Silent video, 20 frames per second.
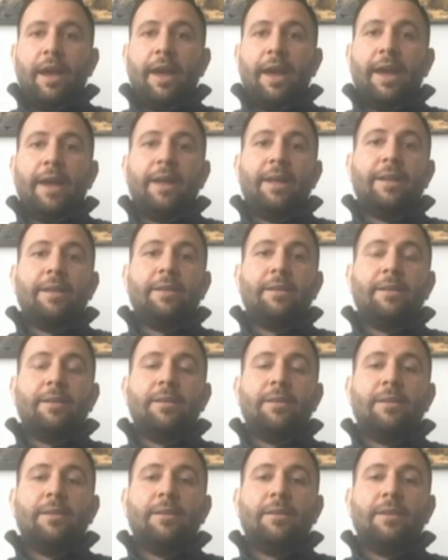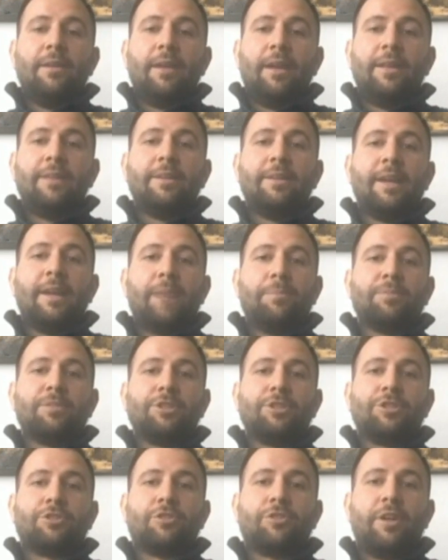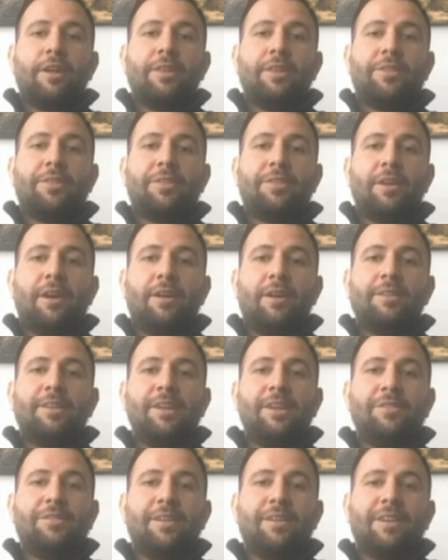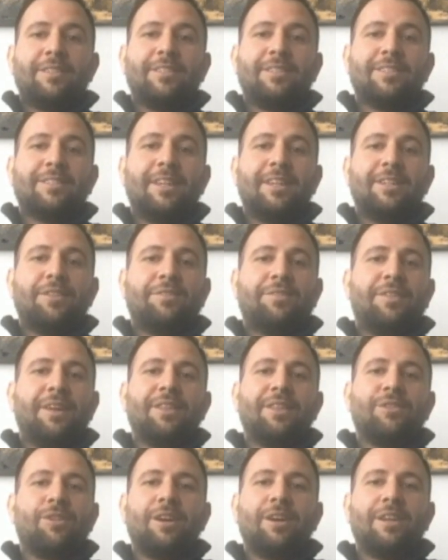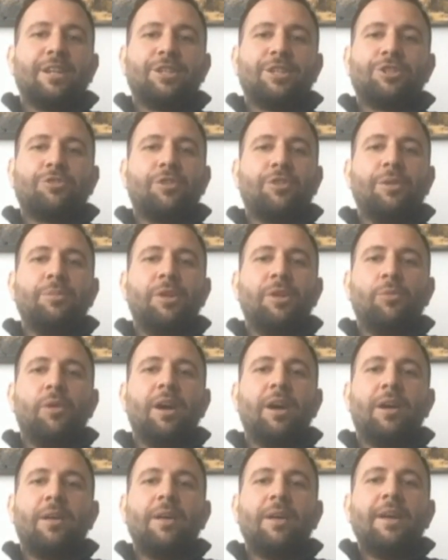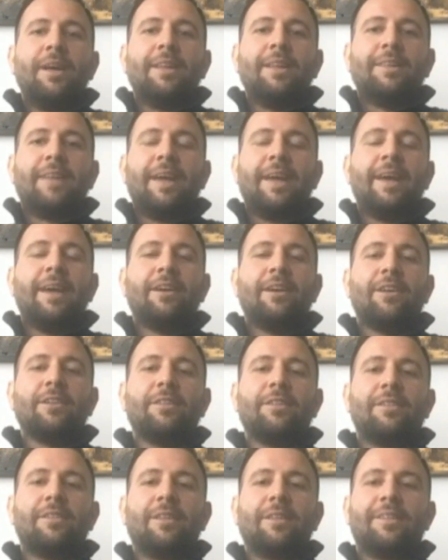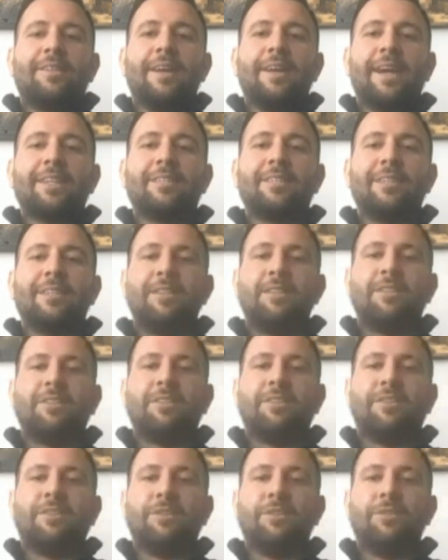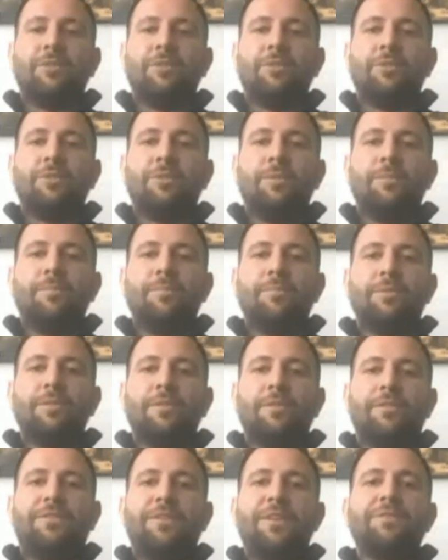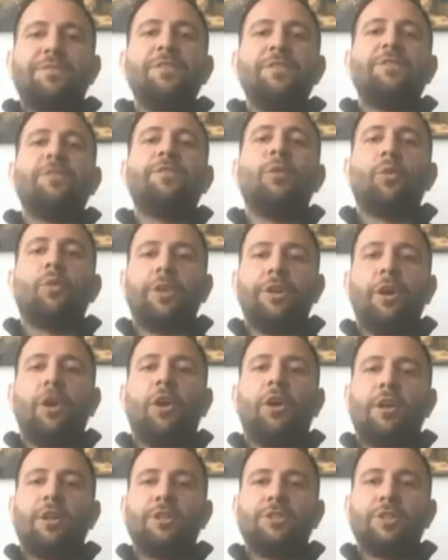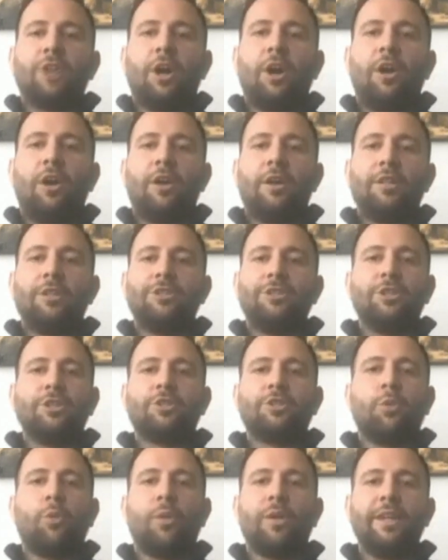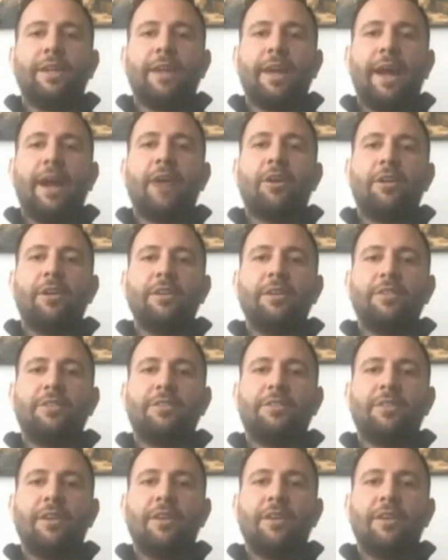And Indianapolis' strength on defense is they defend the run extremely well. They held the Texans to 54 yards on just 20 carries